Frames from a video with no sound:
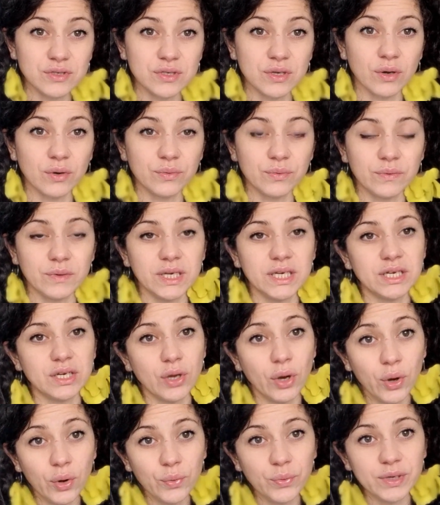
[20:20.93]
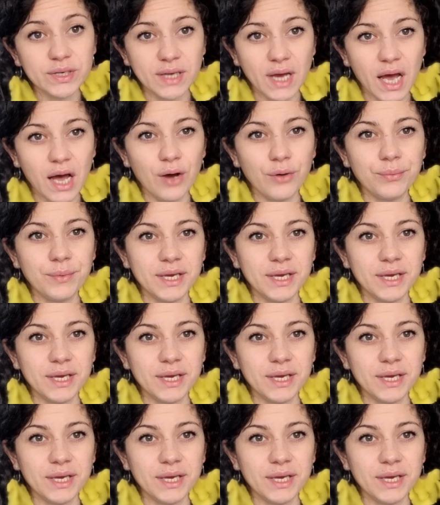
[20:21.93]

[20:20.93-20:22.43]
so we know with how